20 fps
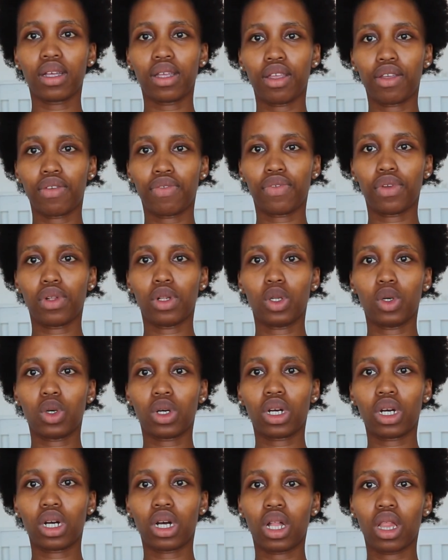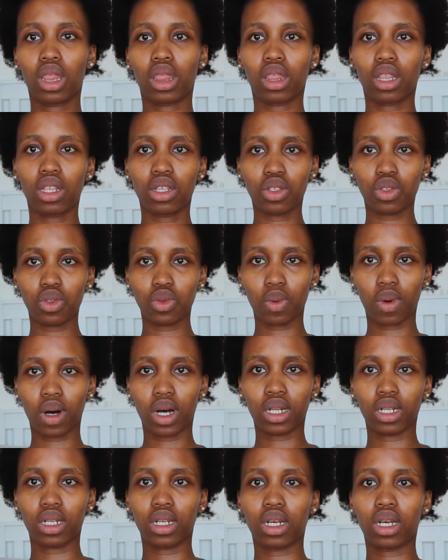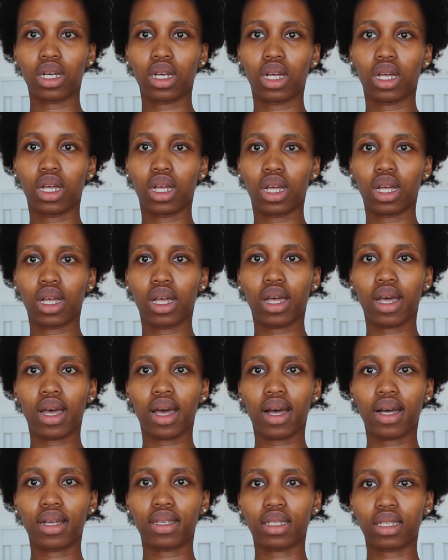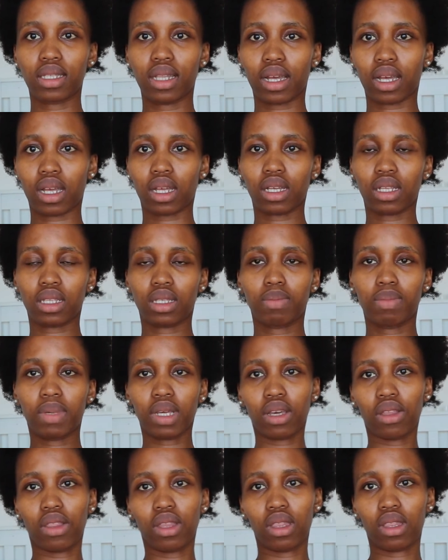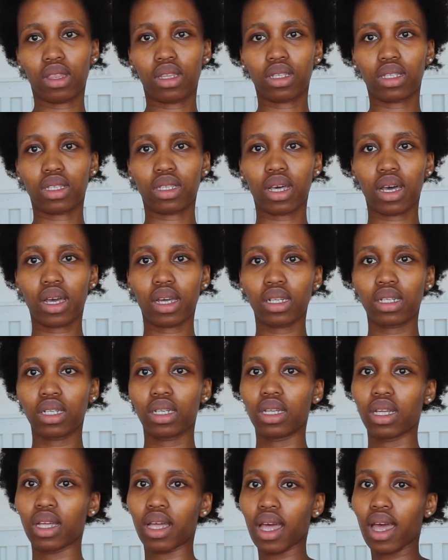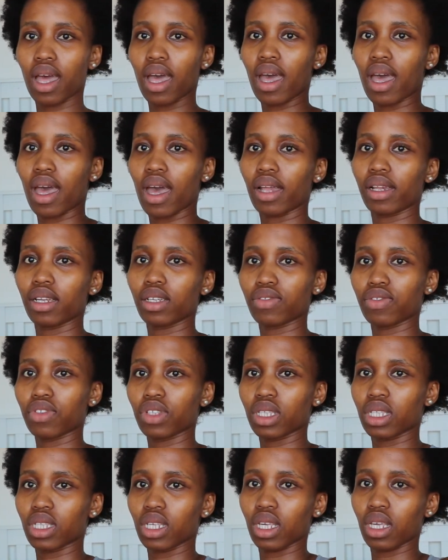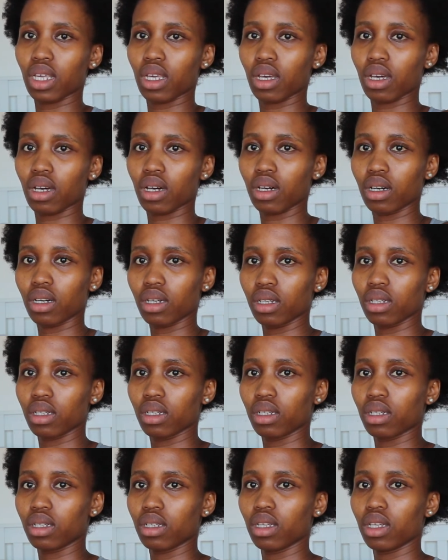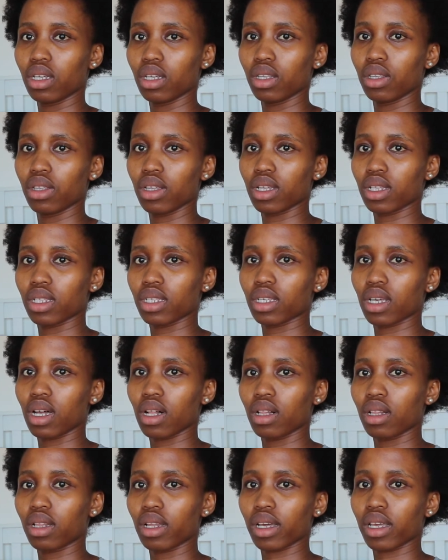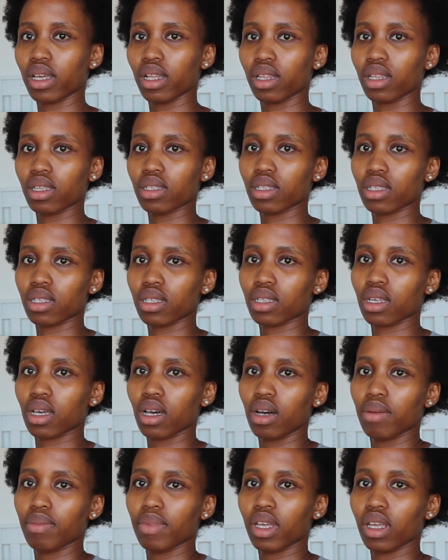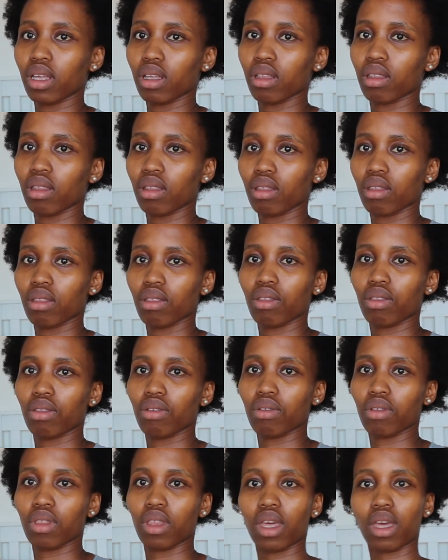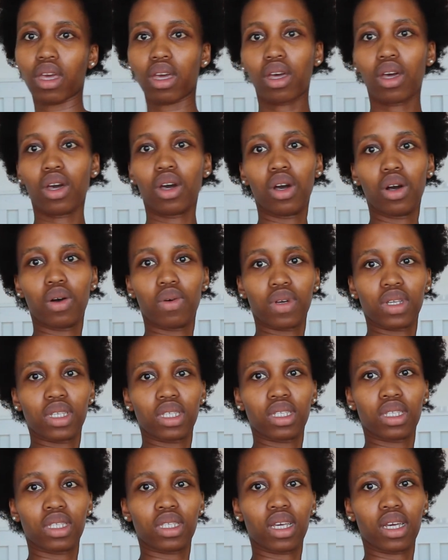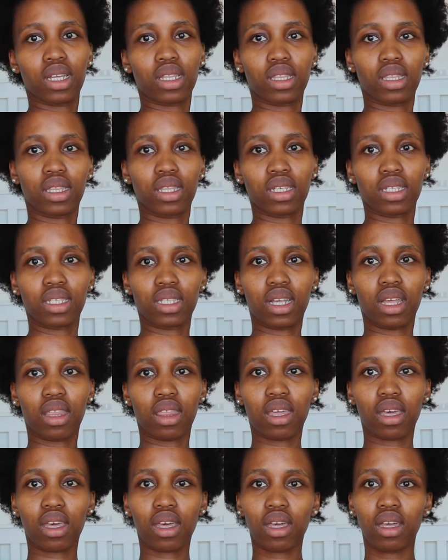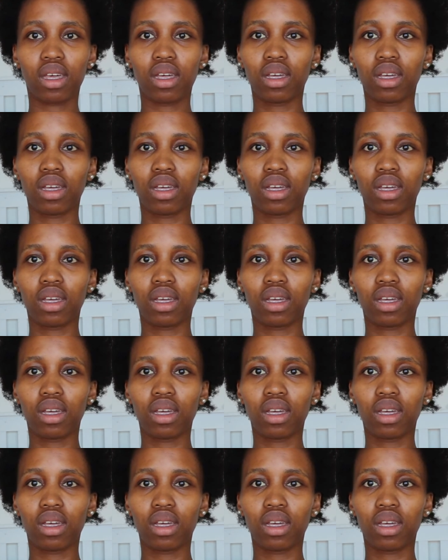if you look, this one has like, is bigger than this side, and as you see here, you can tell like it's coming through there, whereas the side there's nothing.